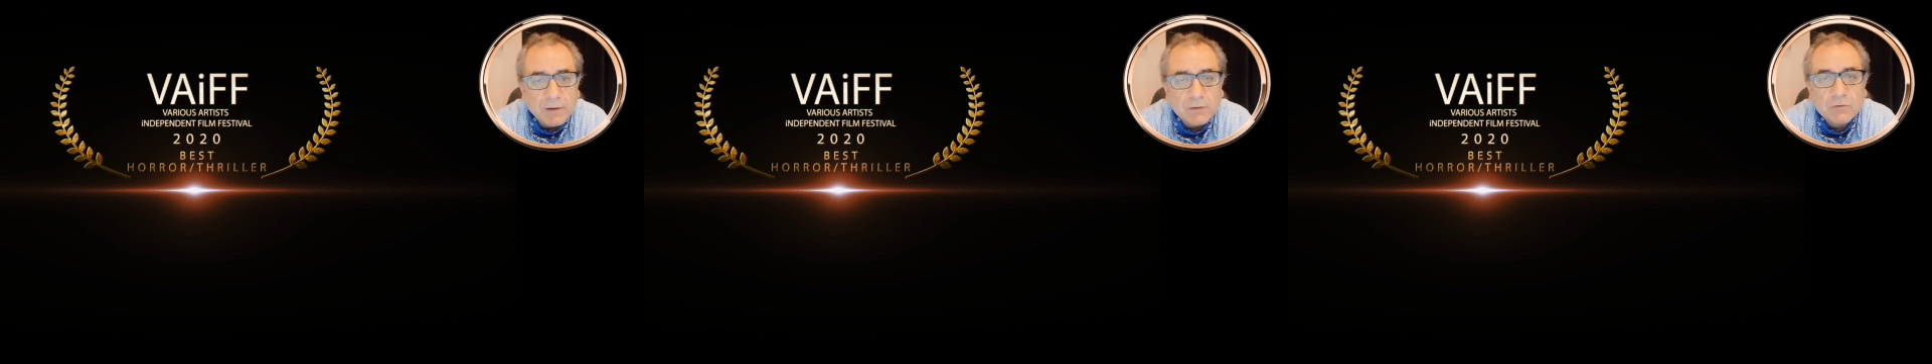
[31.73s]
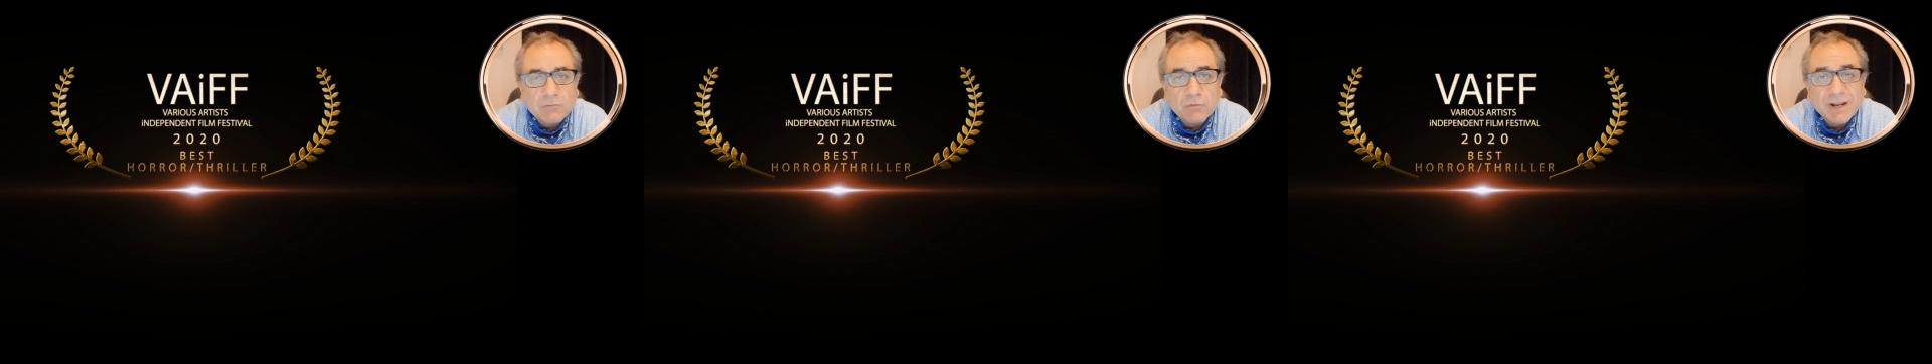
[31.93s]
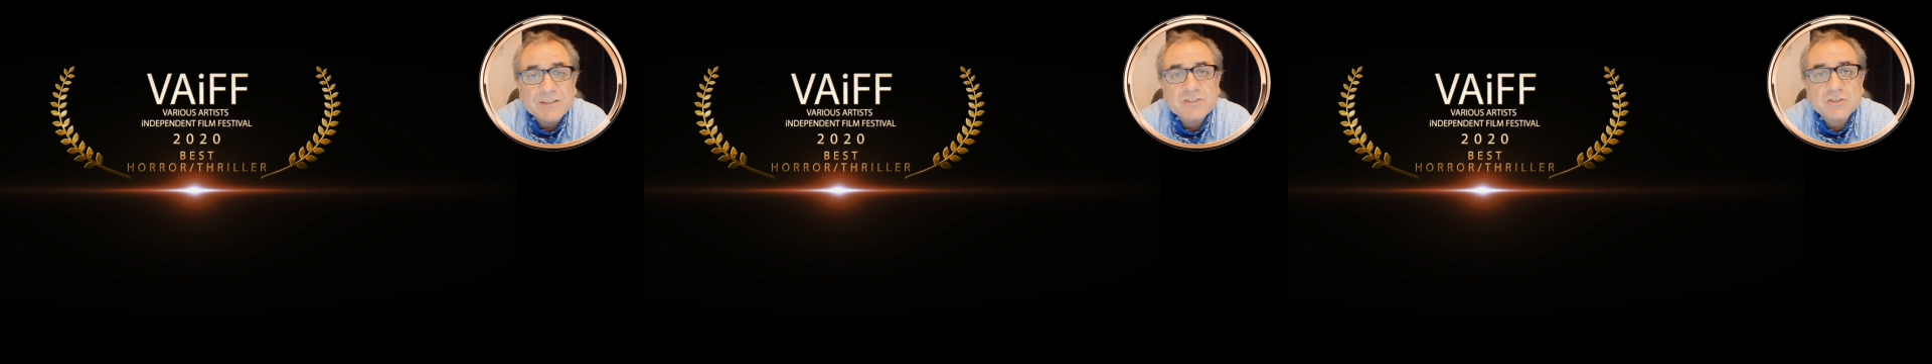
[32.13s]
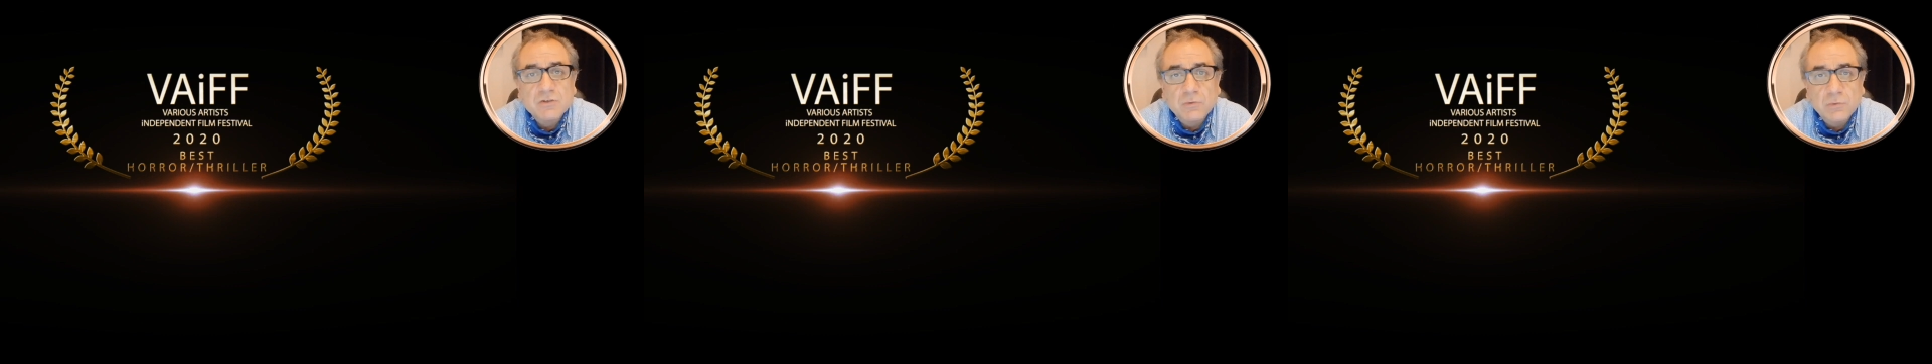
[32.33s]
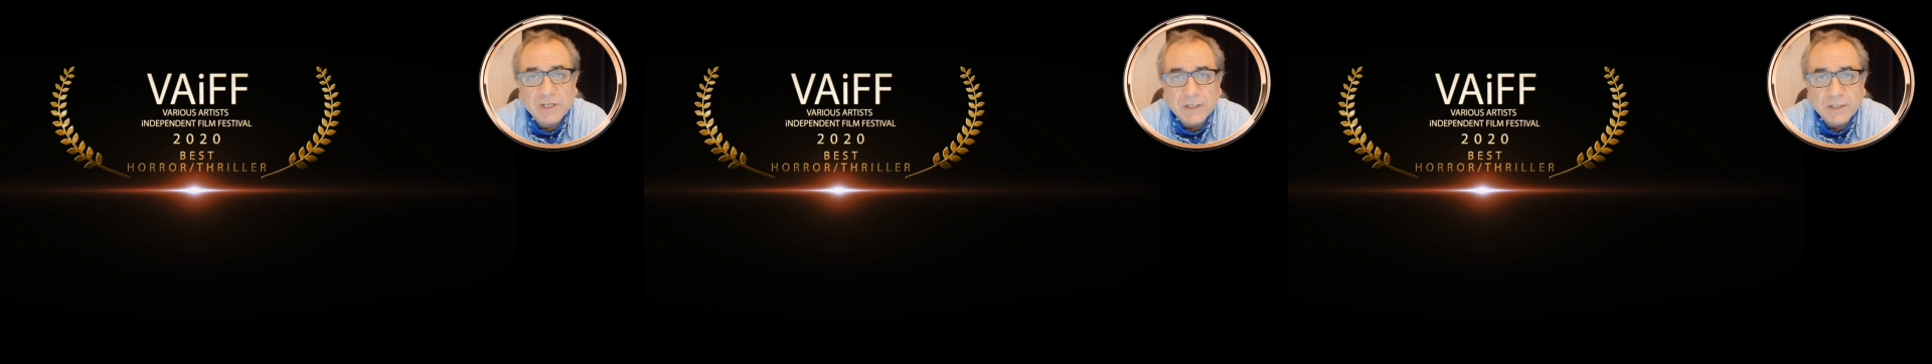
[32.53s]
Red
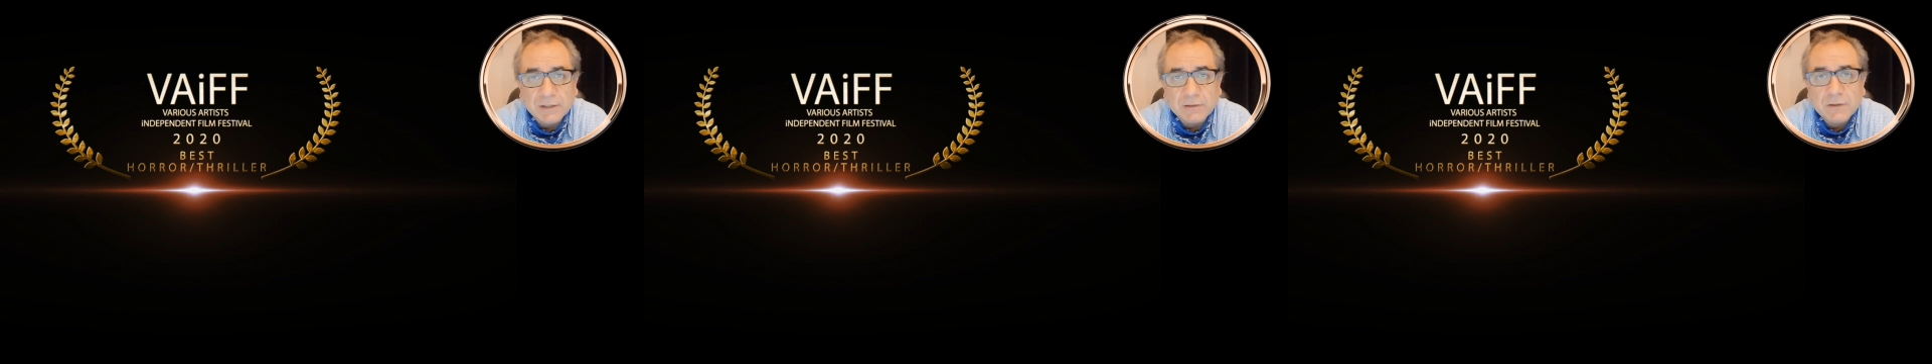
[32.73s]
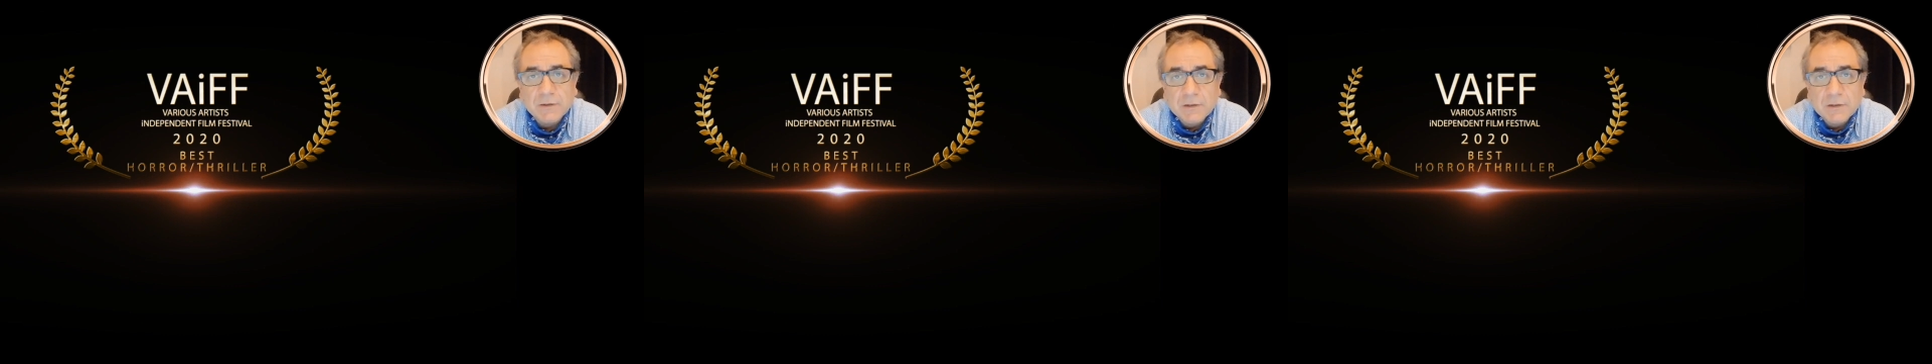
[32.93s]
Screening.